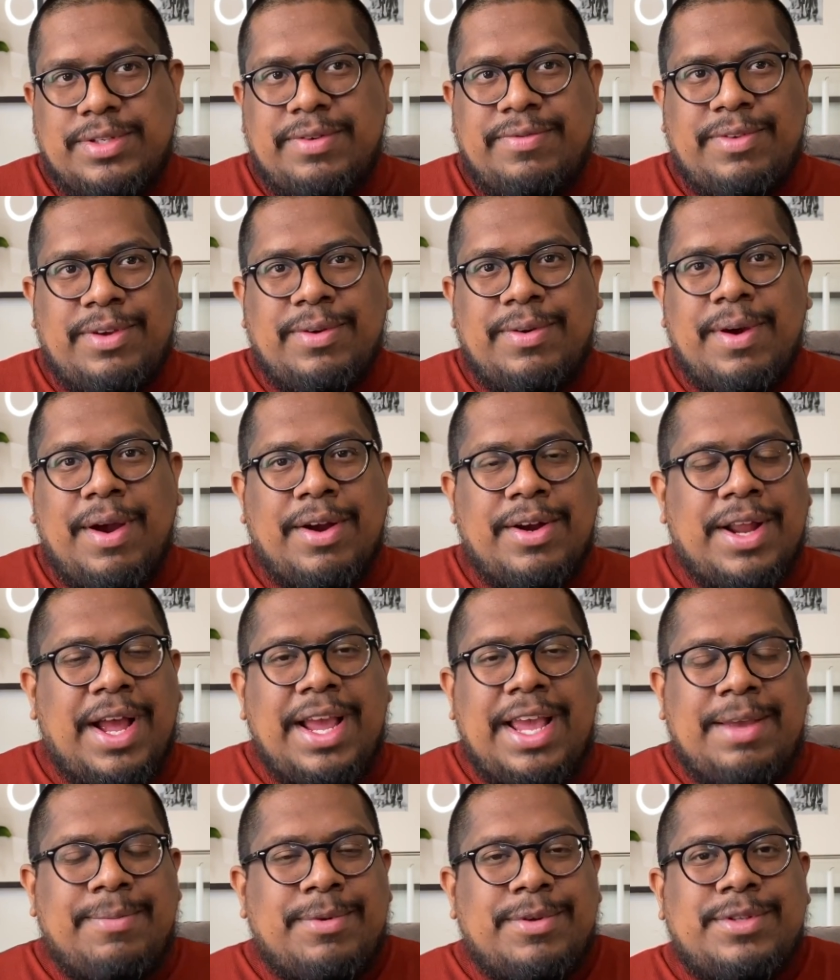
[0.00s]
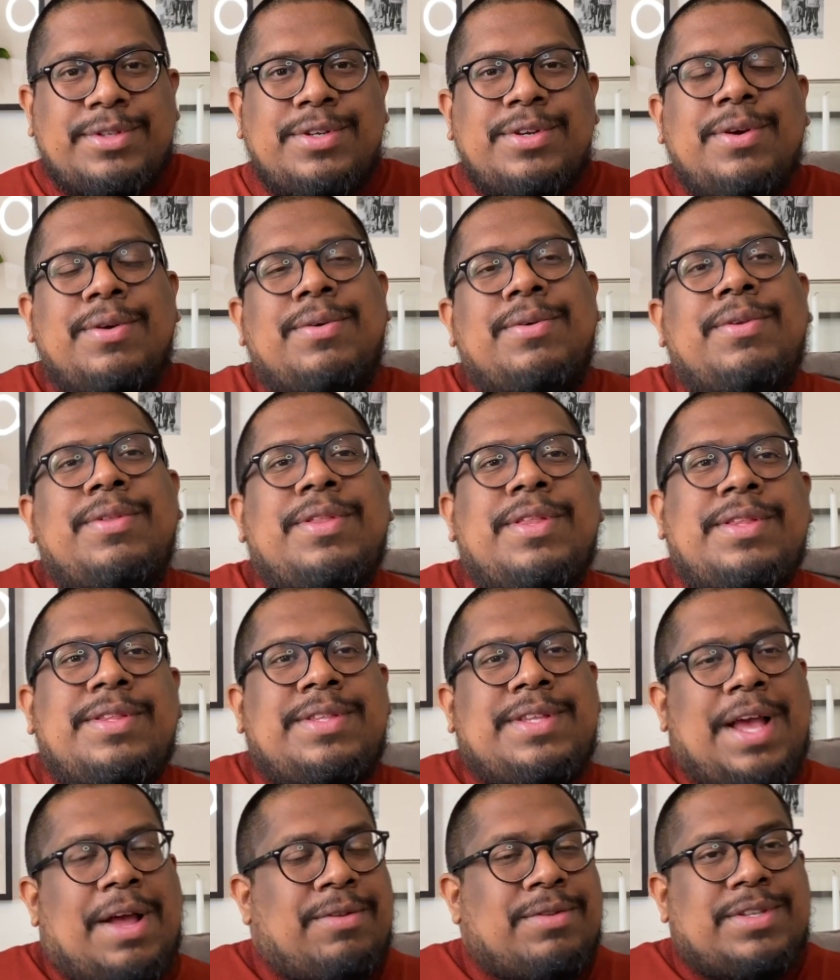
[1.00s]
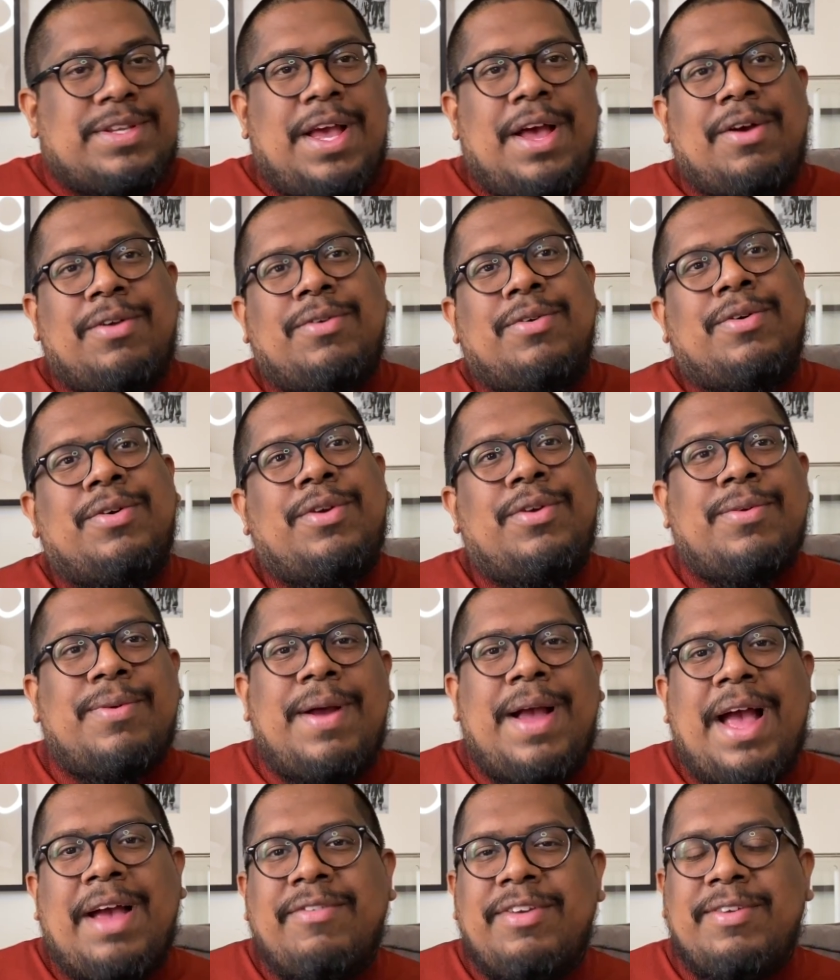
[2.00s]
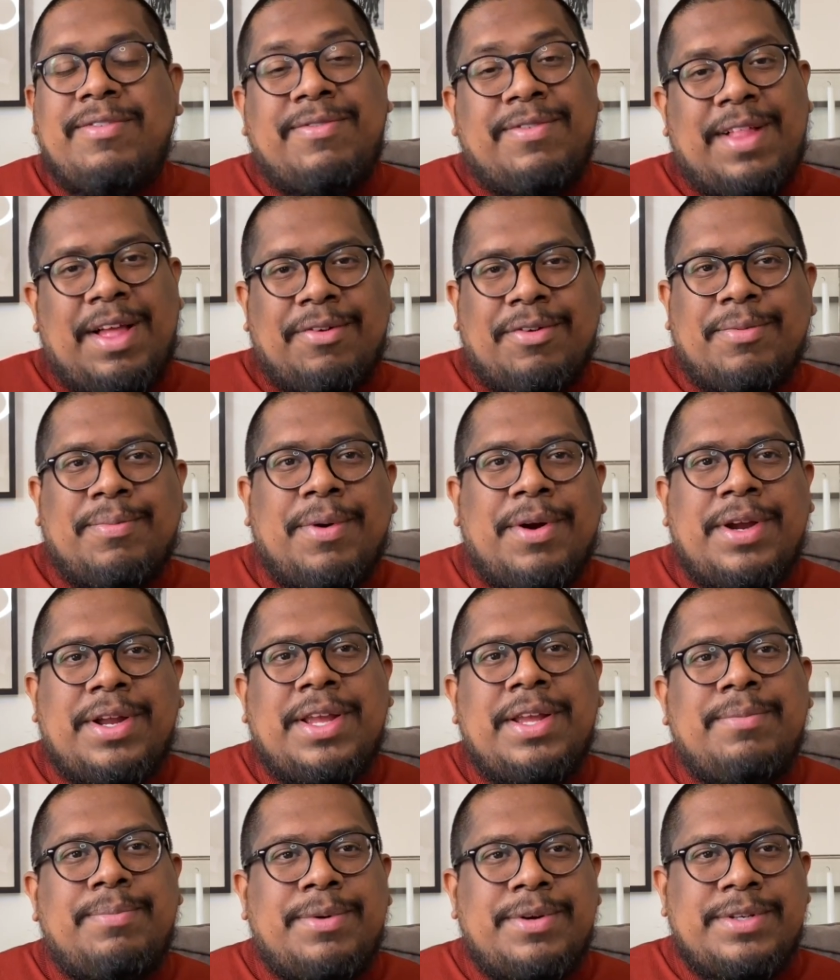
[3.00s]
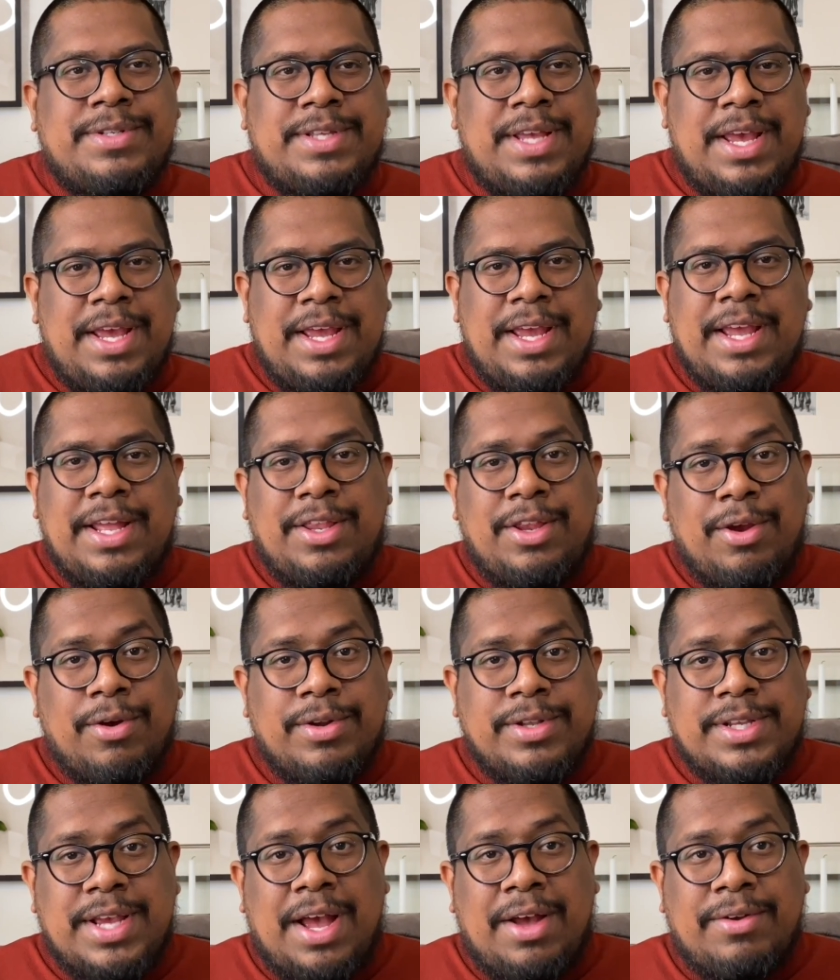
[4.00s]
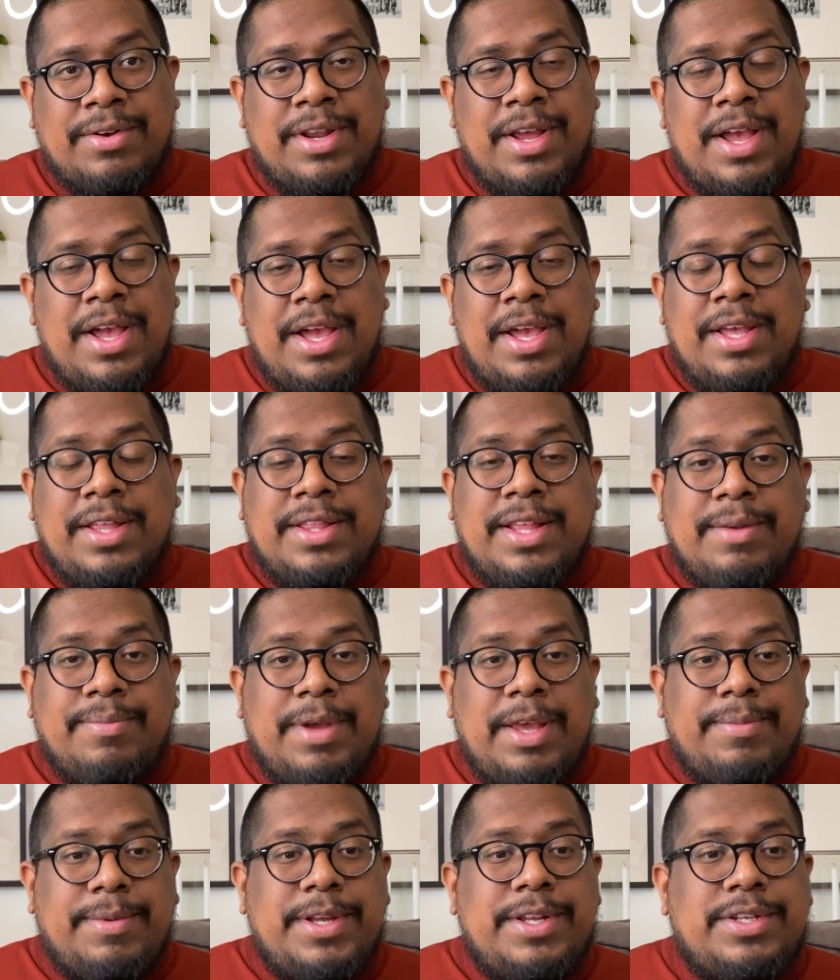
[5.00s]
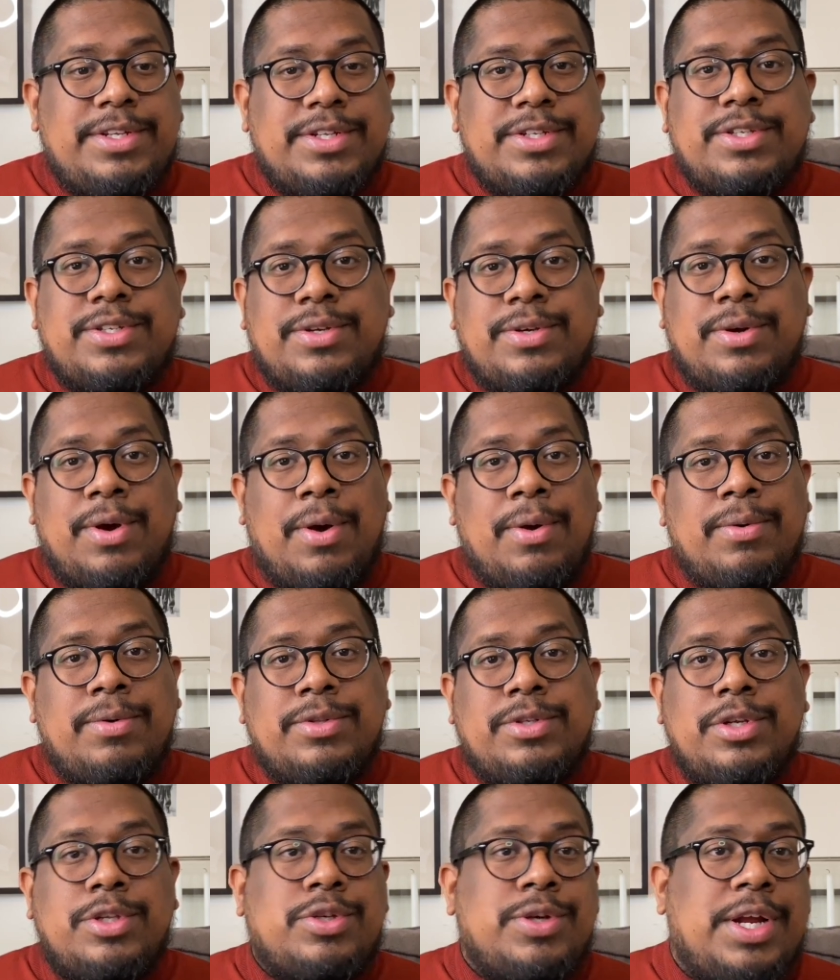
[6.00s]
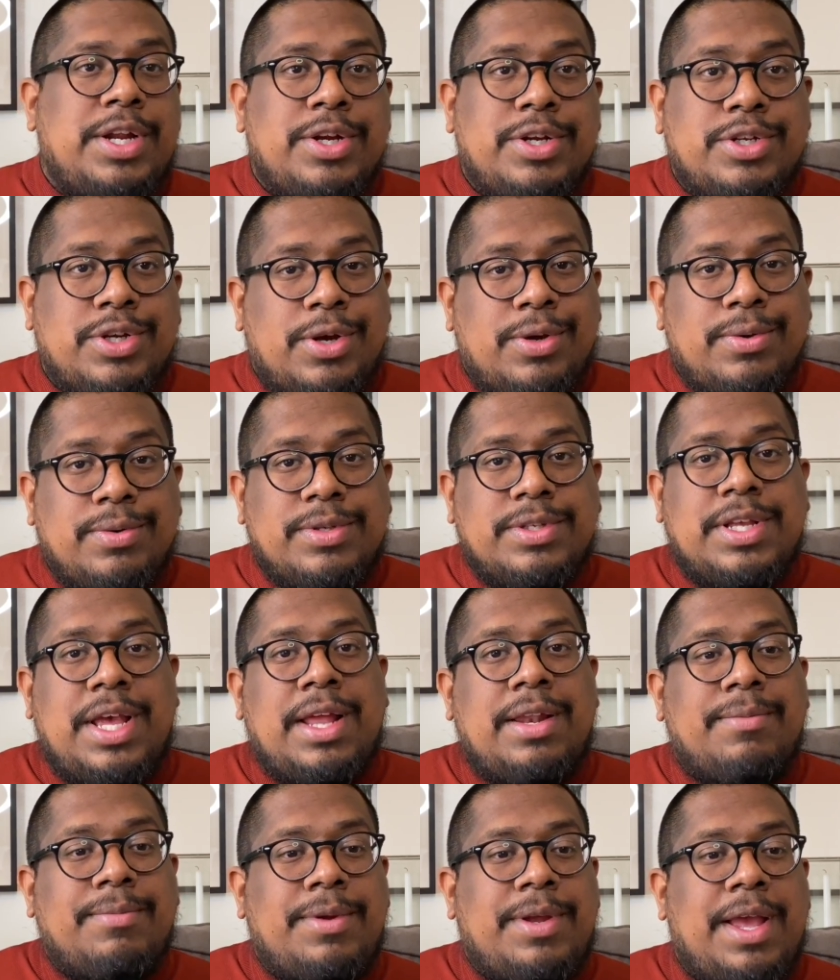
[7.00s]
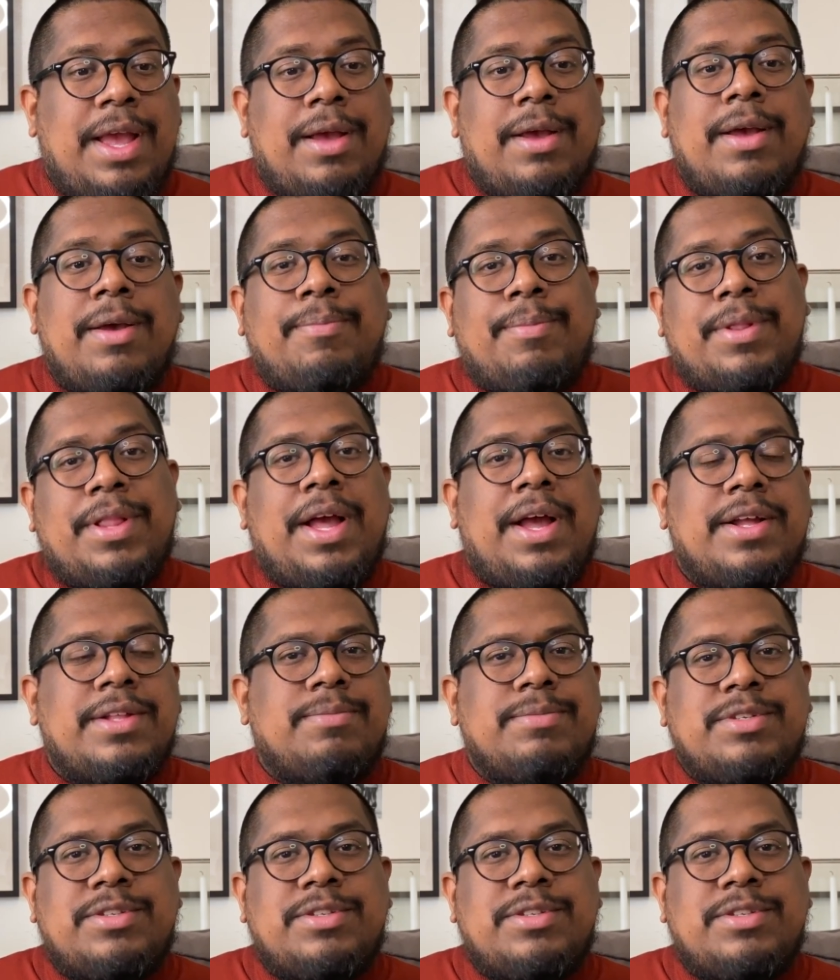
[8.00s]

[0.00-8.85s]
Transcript: So if you are not able to go to downtown, or you don't have a flower market per se in your town, then maybe just go to Trader Joe's and get a plant.